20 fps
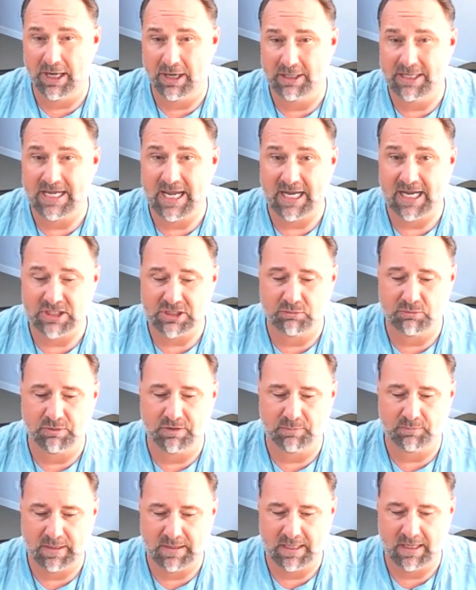engaging
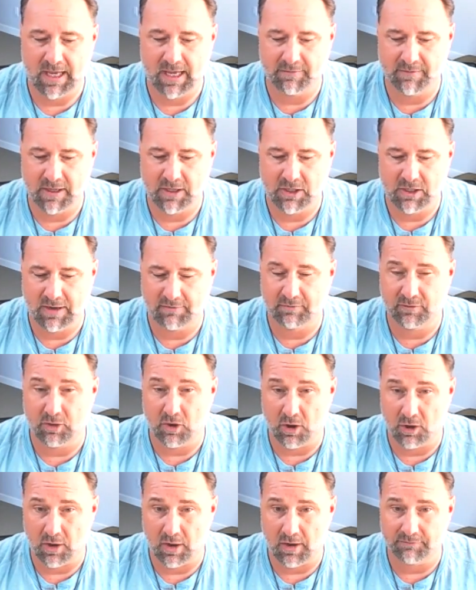with me and that you haven't
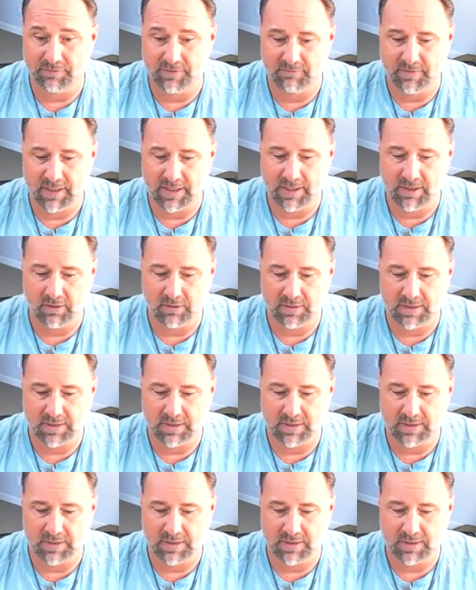gone off the video.